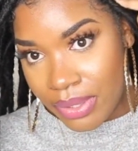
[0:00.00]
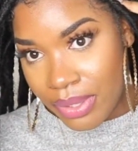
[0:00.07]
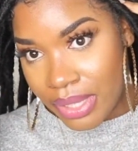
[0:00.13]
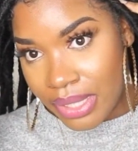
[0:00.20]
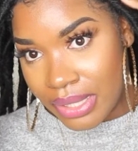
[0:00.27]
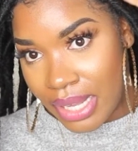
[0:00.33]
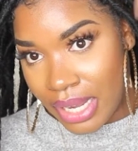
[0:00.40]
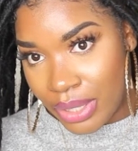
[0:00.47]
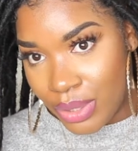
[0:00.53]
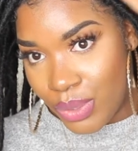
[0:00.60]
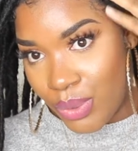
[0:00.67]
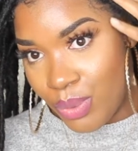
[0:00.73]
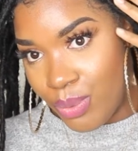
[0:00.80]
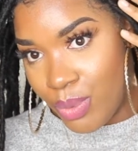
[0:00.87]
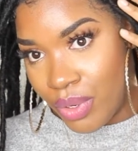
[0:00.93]
so there's like
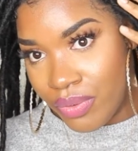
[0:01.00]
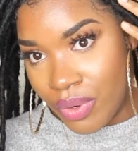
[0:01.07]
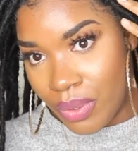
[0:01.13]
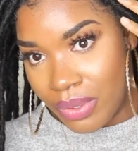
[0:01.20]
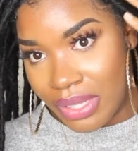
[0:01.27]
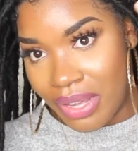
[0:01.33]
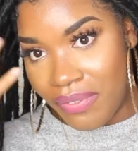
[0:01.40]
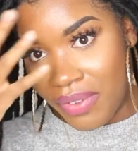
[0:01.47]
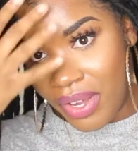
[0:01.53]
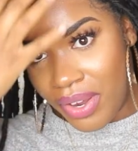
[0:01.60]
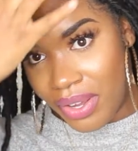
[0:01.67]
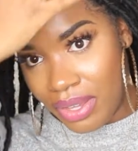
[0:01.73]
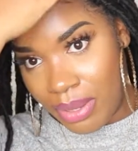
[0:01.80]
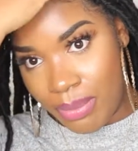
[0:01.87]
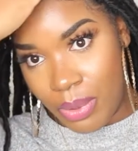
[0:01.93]
2 more rows left
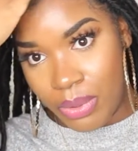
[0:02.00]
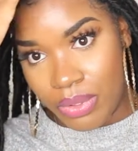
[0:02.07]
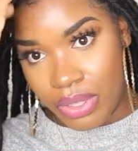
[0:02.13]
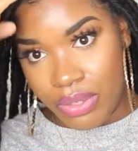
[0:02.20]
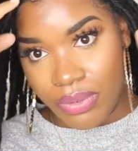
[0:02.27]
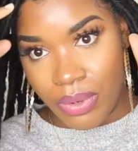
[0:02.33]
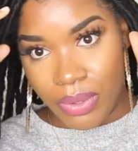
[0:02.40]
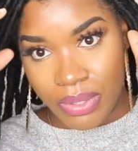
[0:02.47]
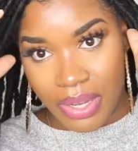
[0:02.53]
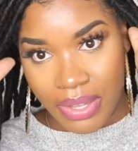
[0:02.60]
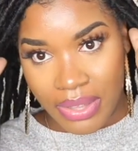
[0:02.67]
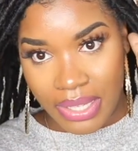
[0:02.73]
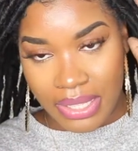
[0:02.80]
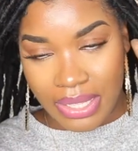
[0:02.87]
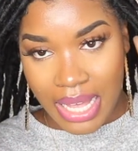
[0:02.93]
here and then most of the rows are
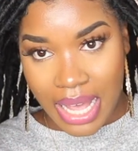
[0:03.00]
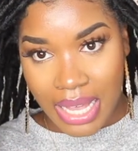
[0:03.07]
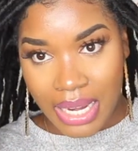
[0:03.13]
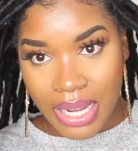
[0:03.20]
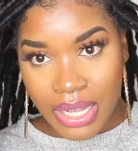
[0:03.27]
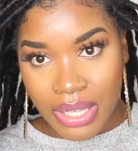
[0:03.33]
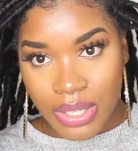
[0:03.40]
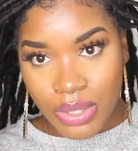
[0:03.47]
on this side.